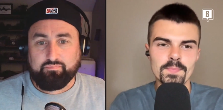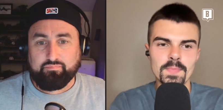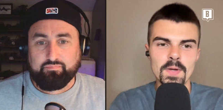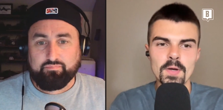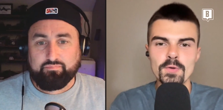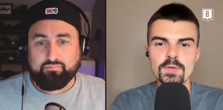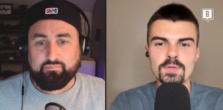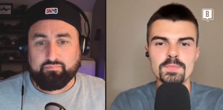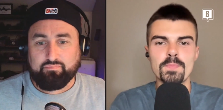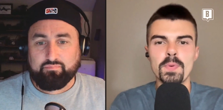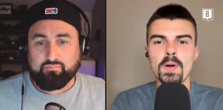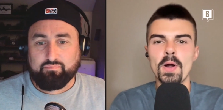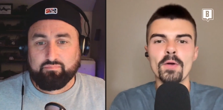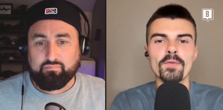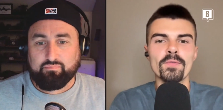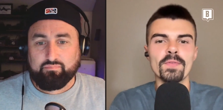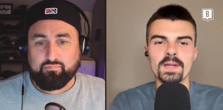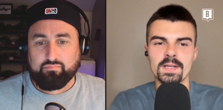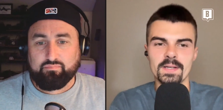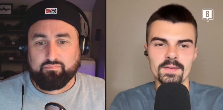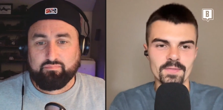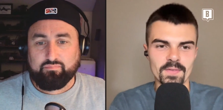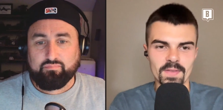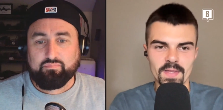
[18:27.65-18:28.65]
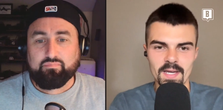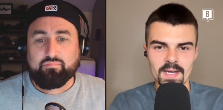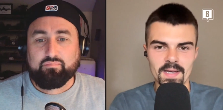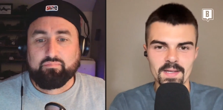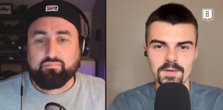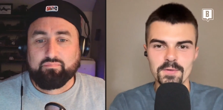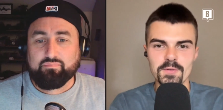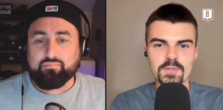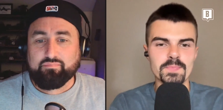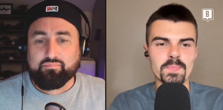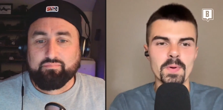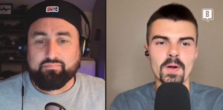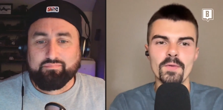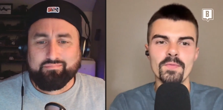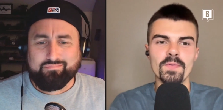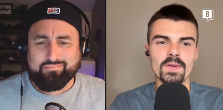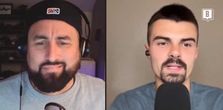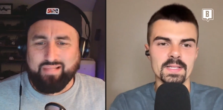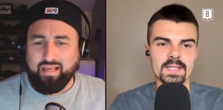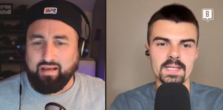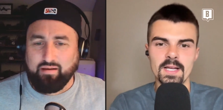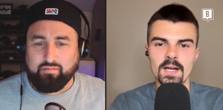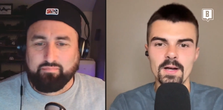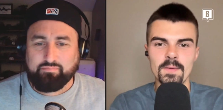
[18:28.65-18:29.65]
Speaker 1: who's perfect for that. Who's perfect
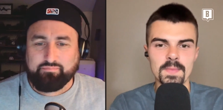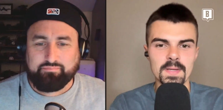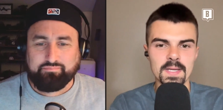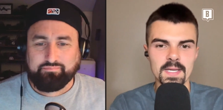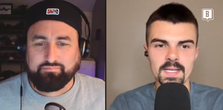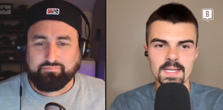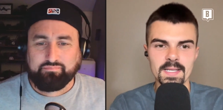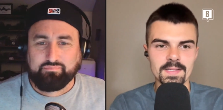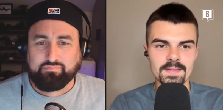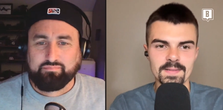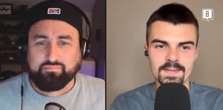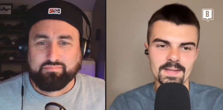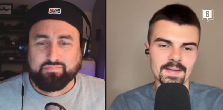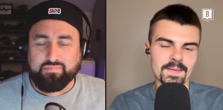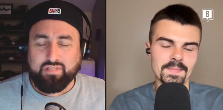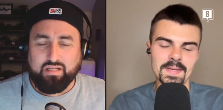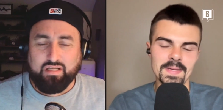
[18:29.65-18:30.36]
yeah. And, and I